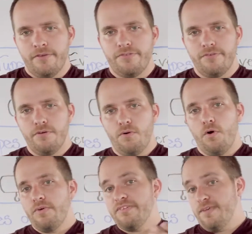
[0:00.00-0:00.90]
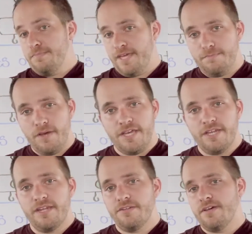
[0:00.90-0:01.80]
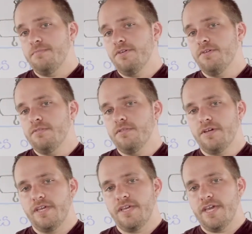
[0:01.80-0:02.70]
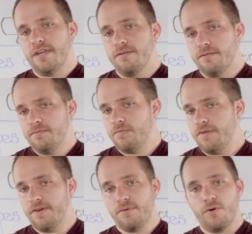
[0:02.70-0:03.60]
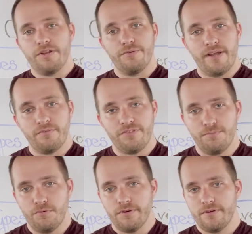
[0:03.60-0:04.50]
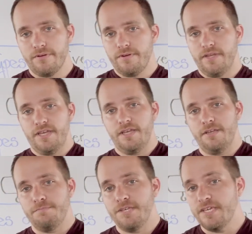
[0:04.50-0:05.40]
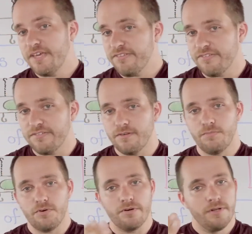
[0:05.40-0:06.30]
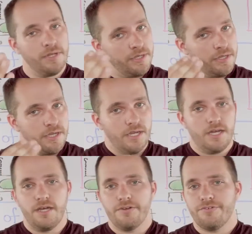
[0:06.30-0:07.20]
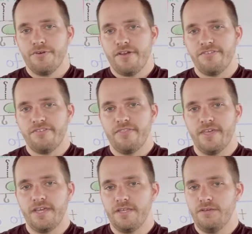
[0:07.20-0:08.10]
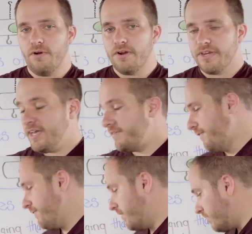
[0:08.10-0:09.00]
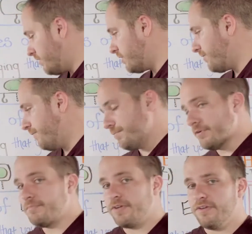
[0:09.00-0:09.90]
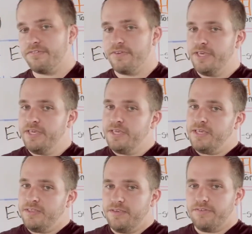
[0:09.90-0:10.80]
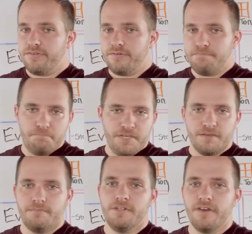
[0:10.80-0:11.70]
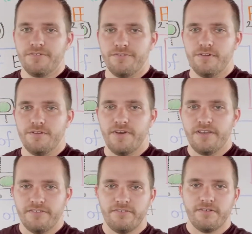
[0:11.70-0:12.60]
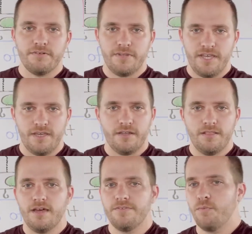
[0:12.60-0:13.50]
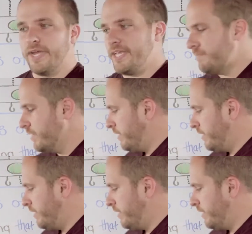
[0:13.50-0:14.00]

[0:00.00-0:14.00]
So always keep that in mind anytime you're looking at, if I want to ground support a PA system or truss, that you are going to have a fairly large footprint because these are big industrial devices that are taking a lot of weight.